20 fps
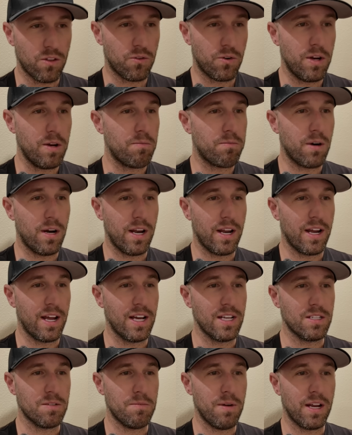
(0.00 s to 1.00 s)
3D printing
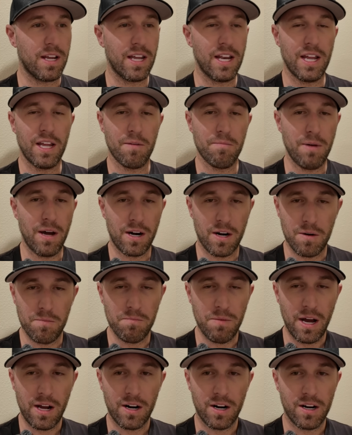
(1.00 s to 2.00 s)
has been getting better and
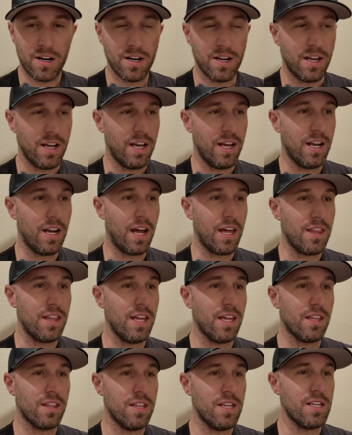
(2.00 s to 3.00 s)
better. And I
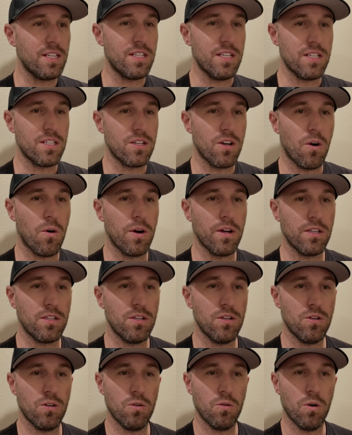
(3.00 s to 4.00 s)
think this is going
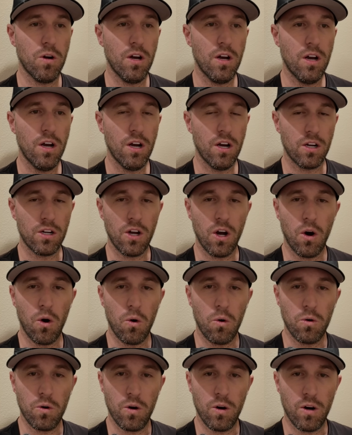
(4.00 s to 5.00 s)
to
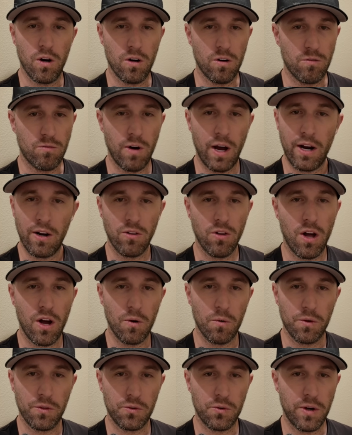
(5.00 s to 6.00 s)
go right
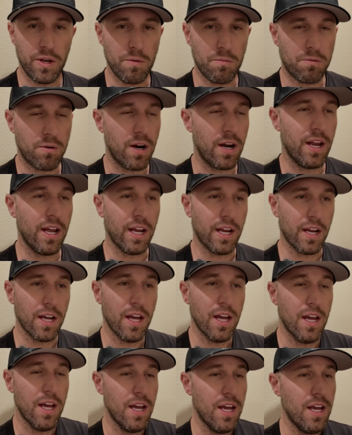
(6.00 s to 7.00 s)
along with 3D printing,
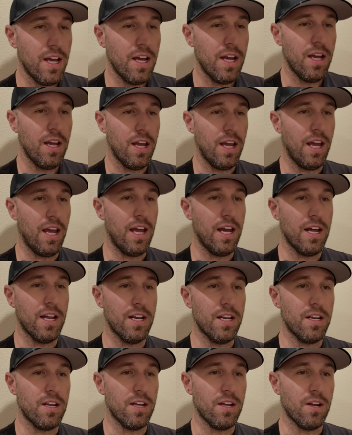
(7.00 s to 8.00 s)

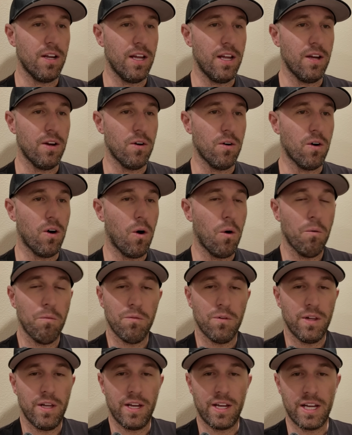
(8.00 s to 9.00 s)
and
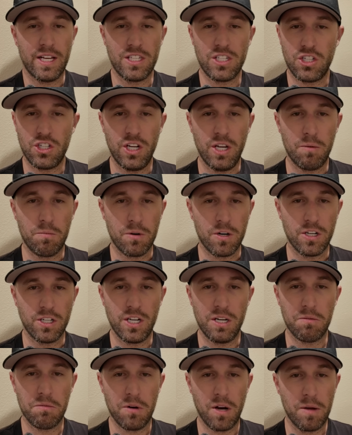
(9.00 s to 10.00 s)
hopefully it gets cheaper and
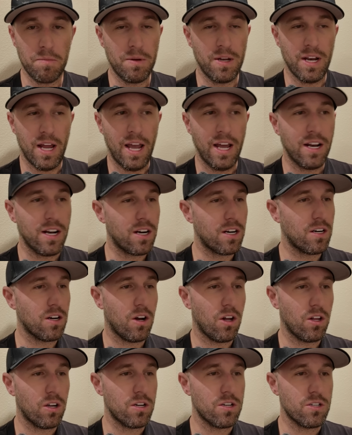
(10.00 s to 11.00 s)
cheaper. I mean,
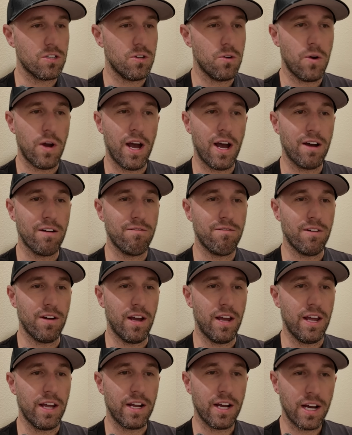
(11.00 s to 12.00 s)
$800 to have
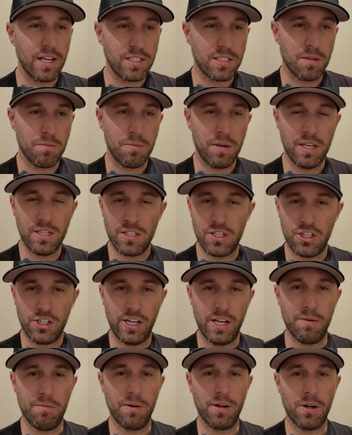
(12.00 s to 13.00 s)
a custom piece of
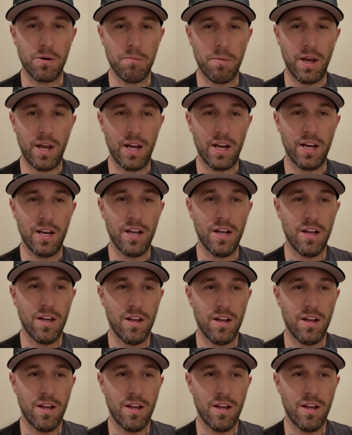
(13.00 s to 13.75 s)
sheet metal made,